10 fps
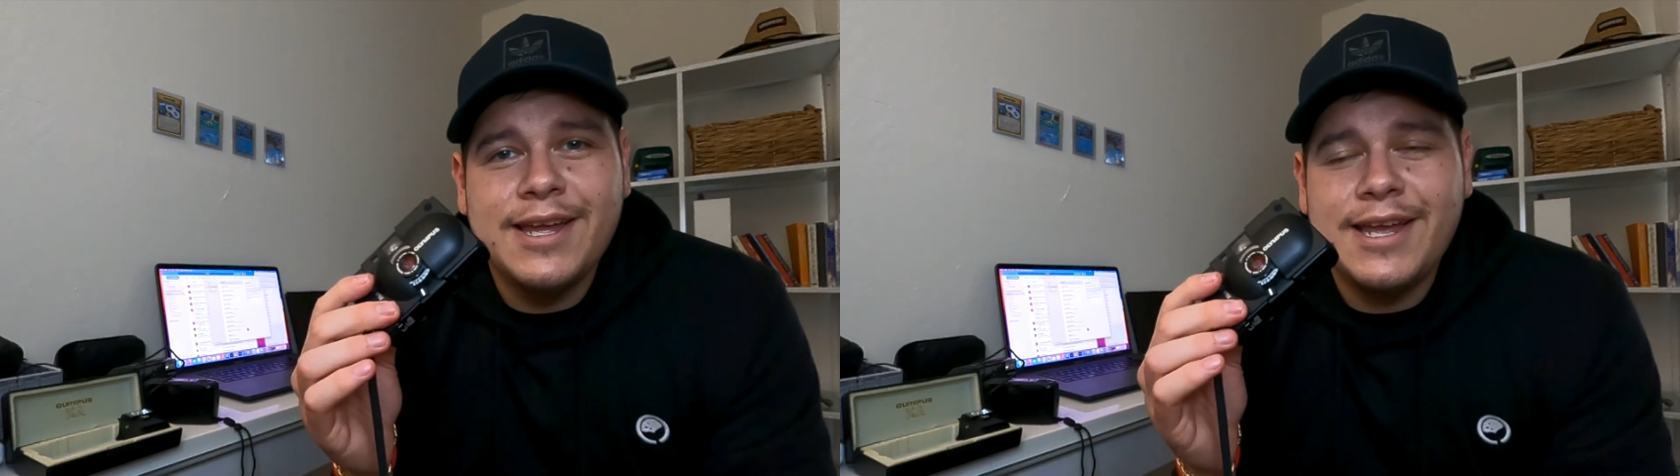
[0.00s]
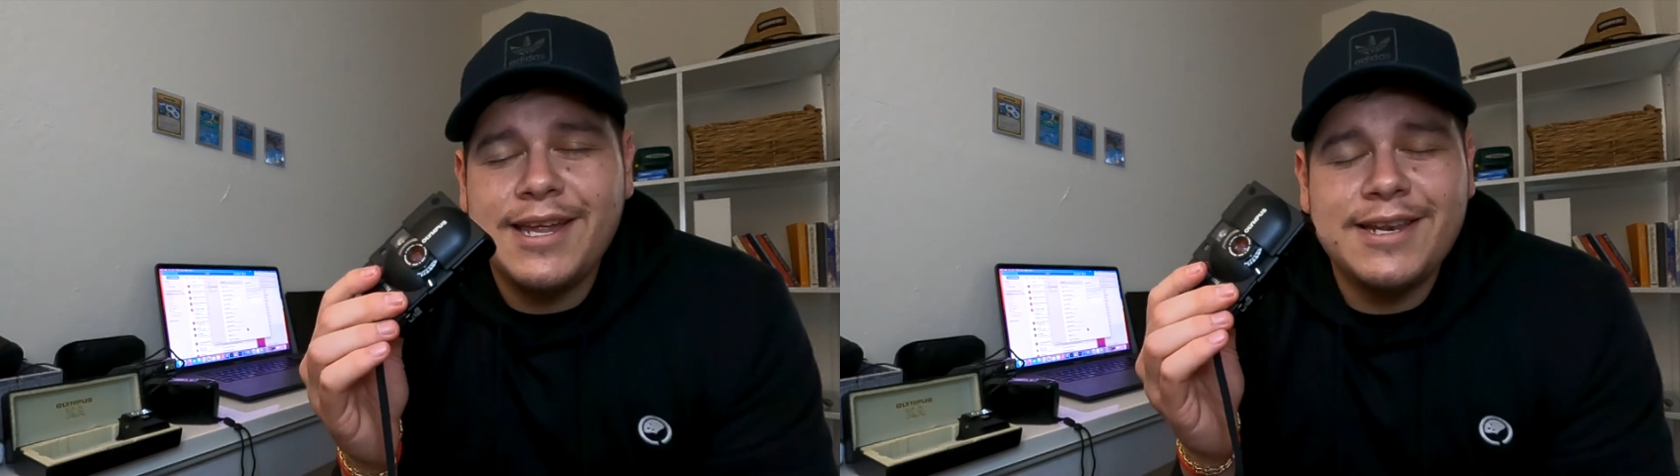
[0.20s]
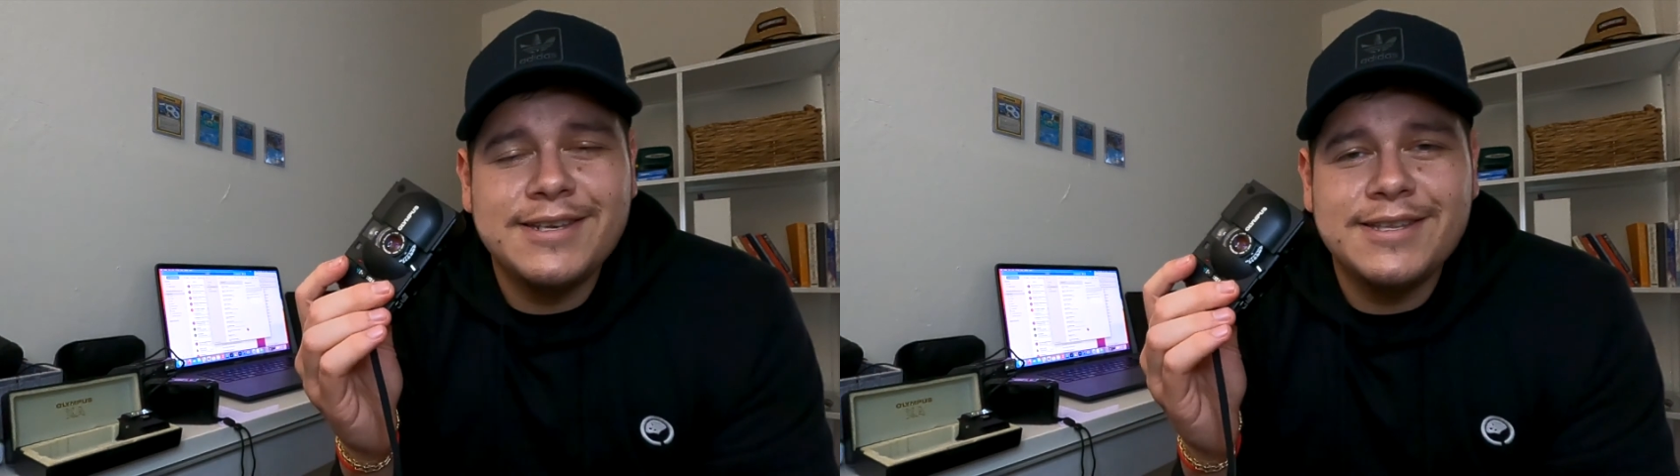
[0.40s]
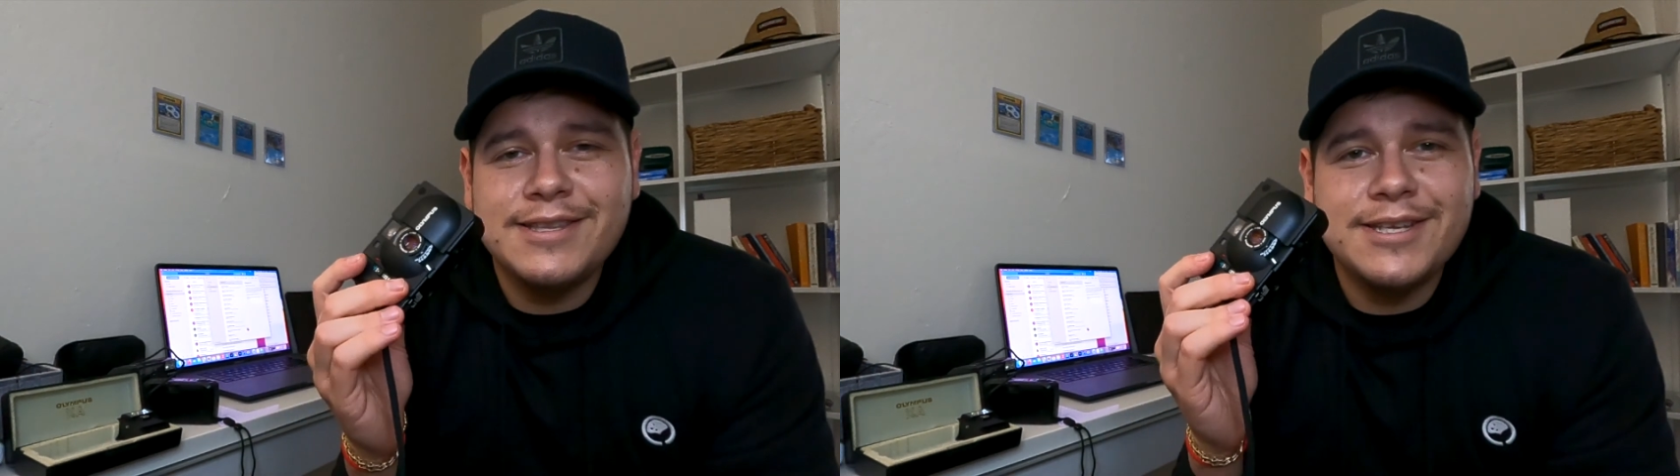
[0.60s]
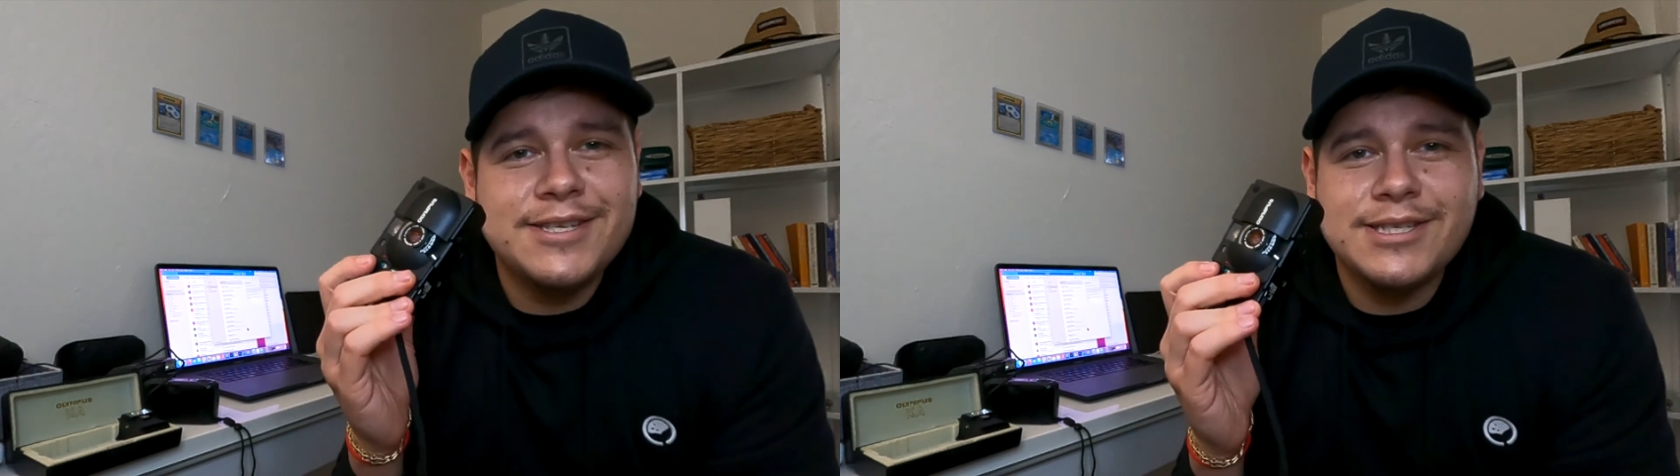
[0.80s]
and
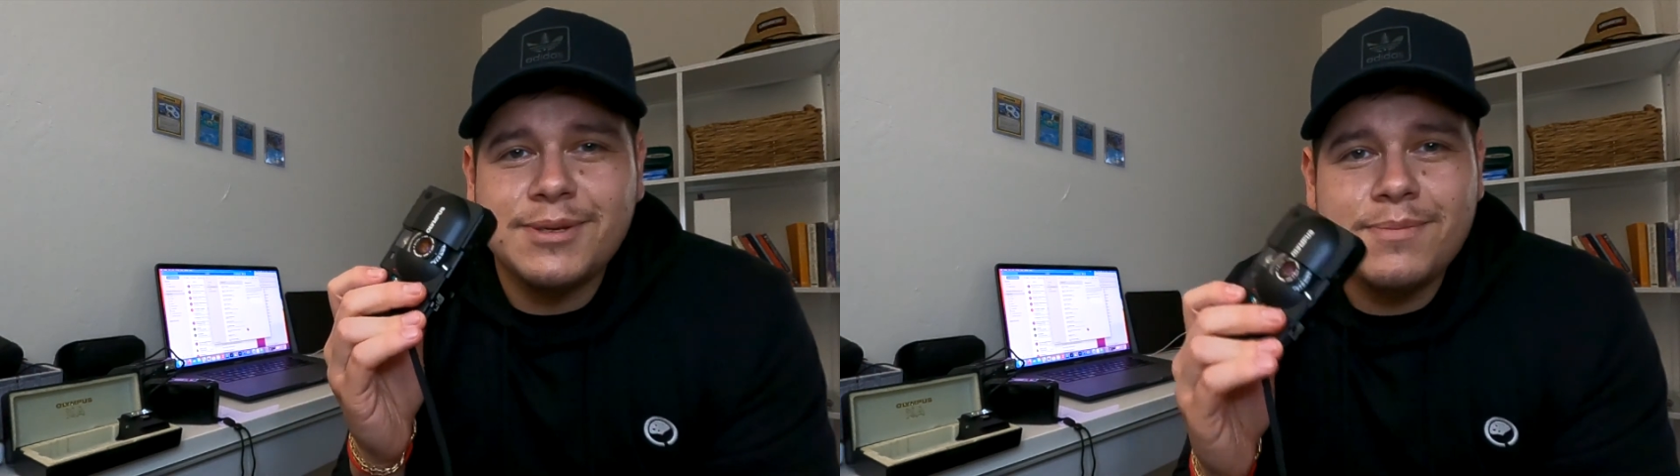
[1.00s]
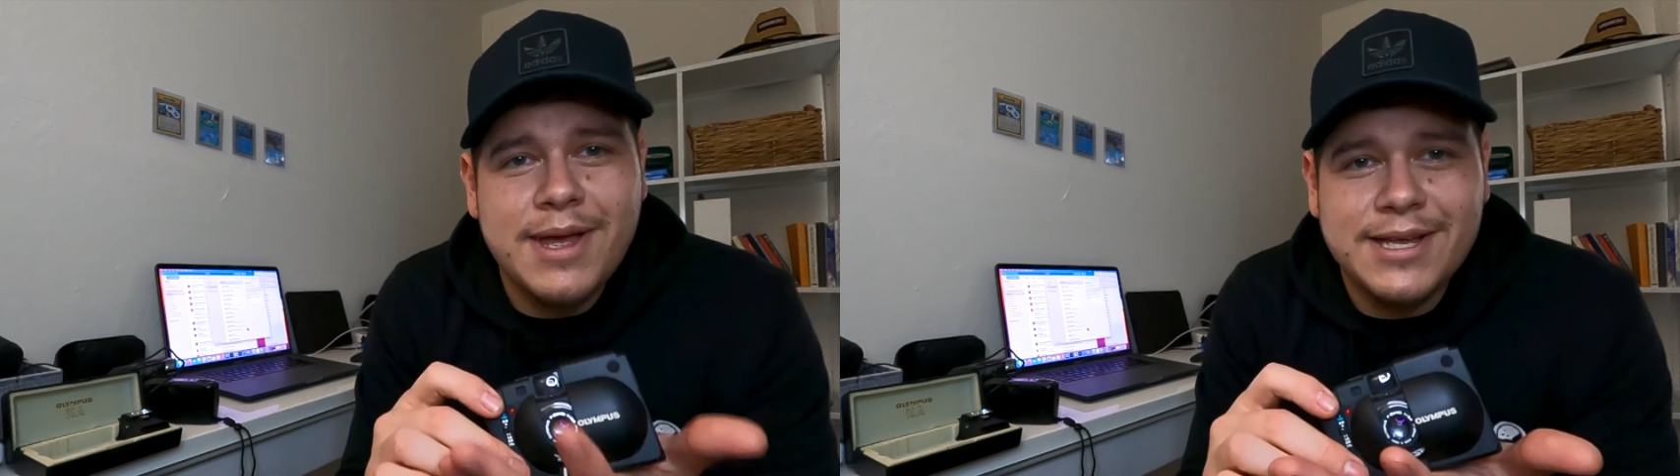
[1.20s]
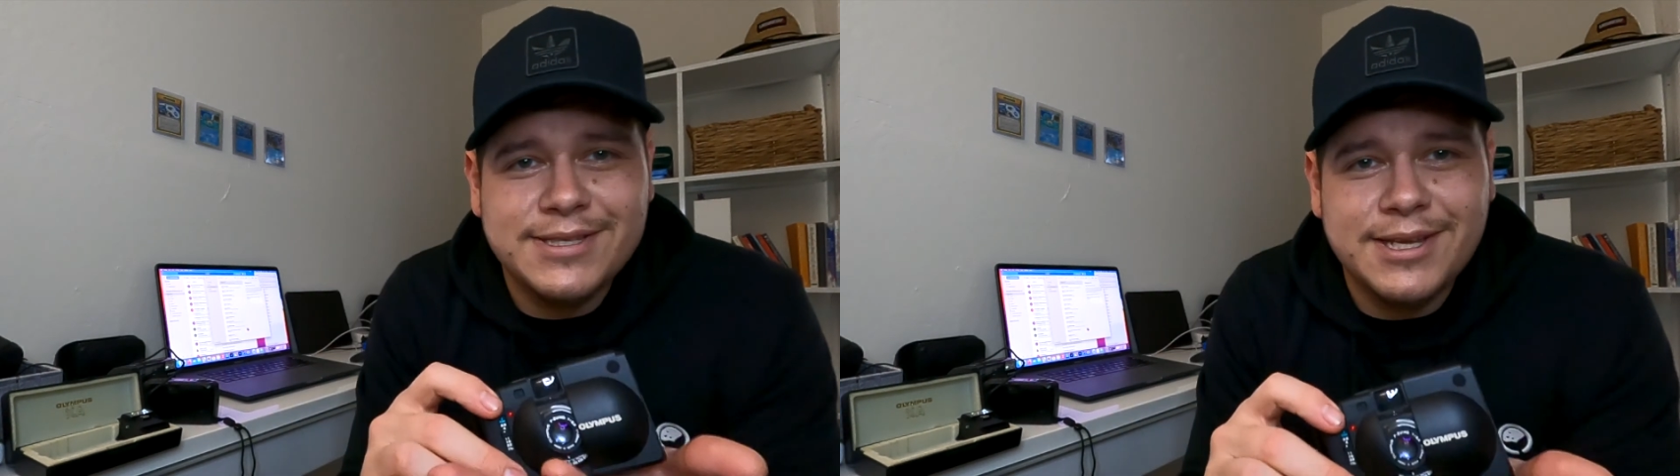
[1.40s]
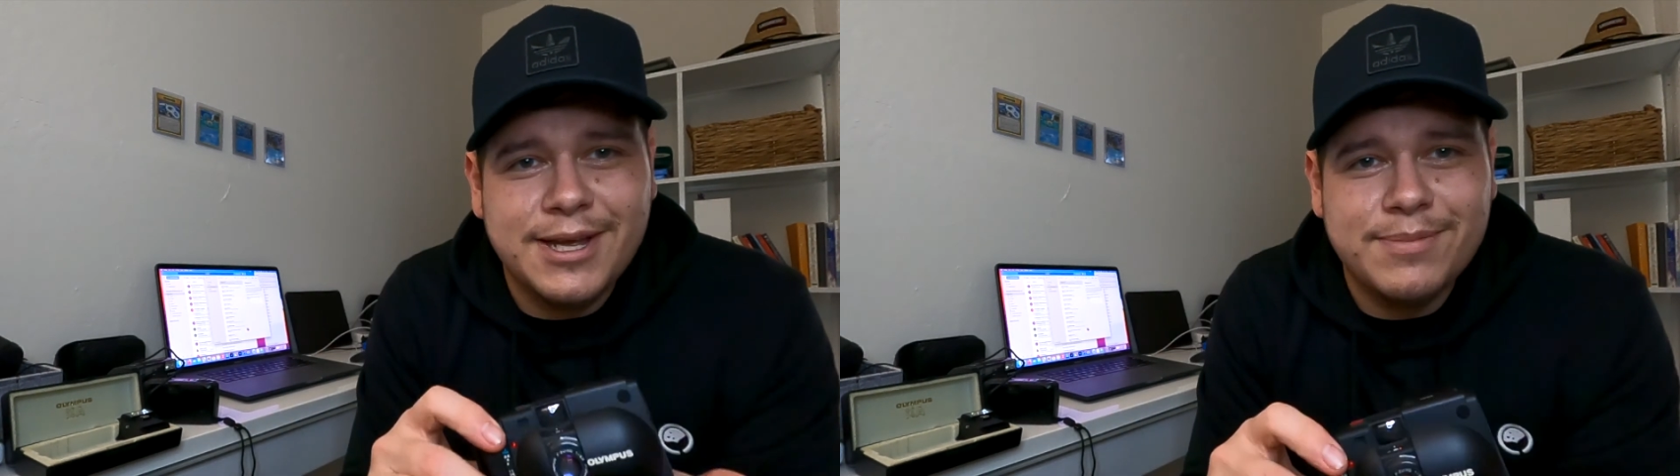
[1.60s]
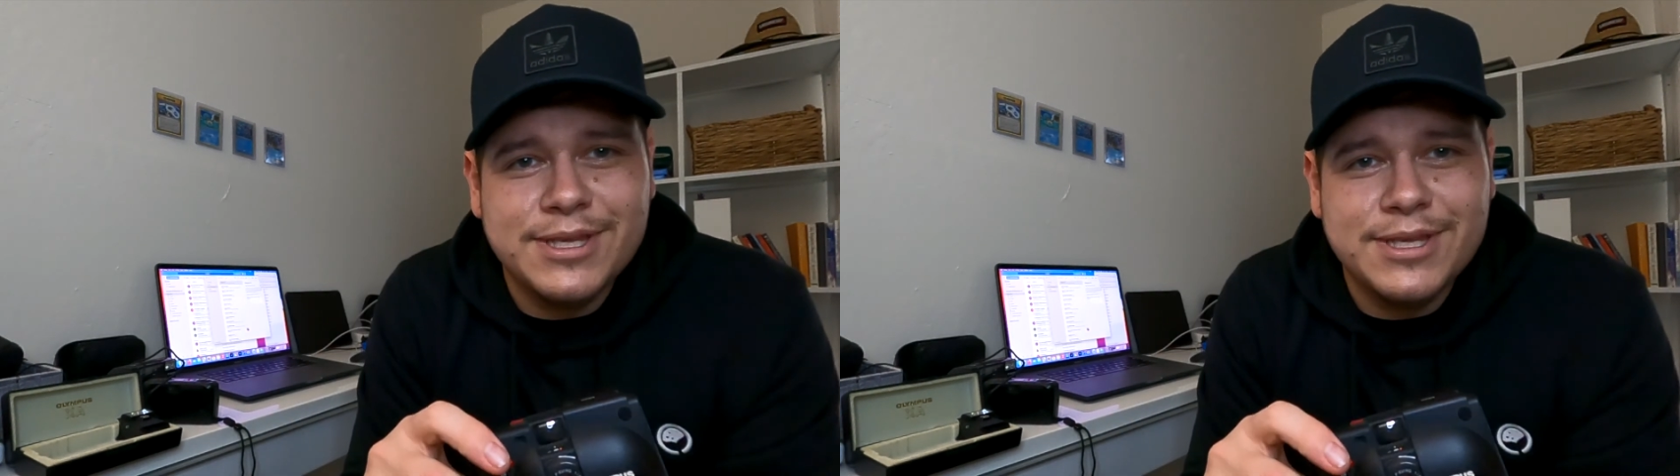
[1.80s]
they just messed up.